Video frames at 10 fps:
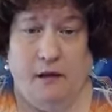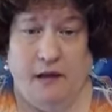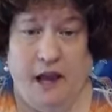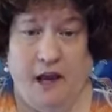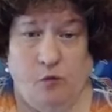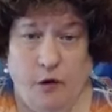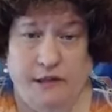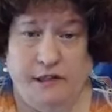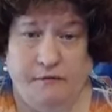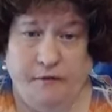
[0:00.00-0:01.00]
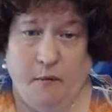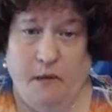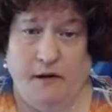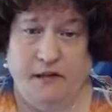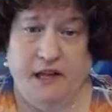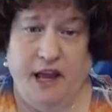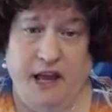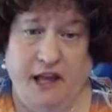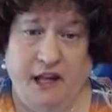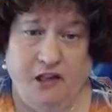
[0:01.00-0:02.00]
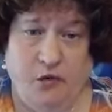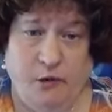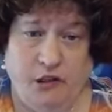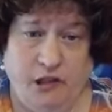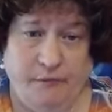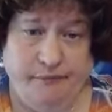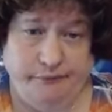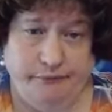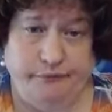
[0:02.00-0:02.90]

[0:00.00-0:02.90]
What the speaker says: gain wisdom from their psychic intuition.